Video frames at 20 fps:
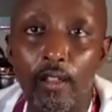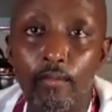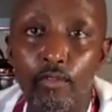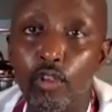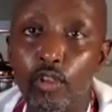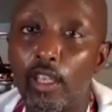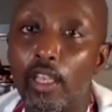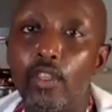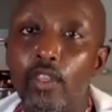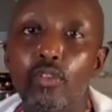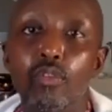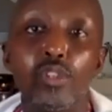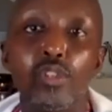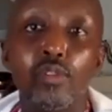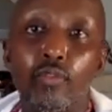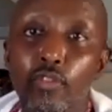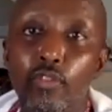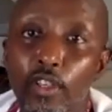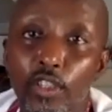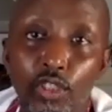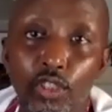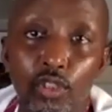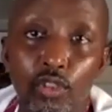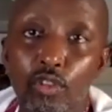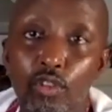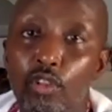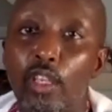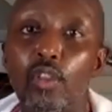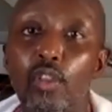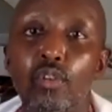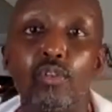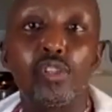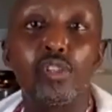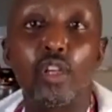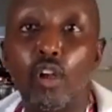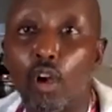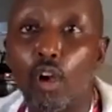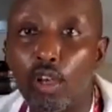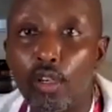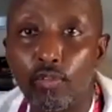You can use yeah. you can use a
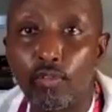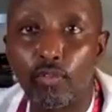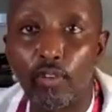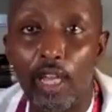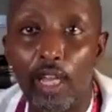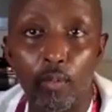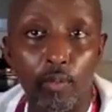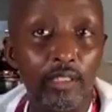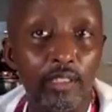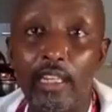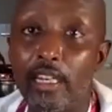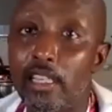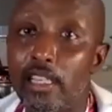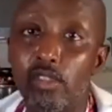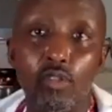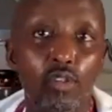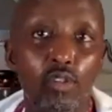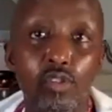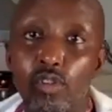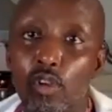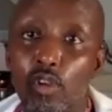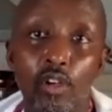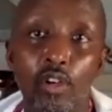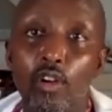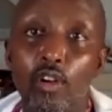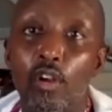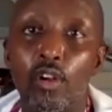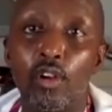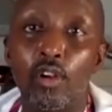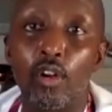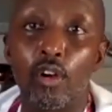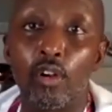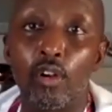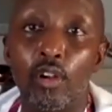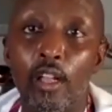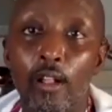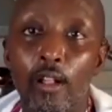cauliflower, and the list goes on and on and on.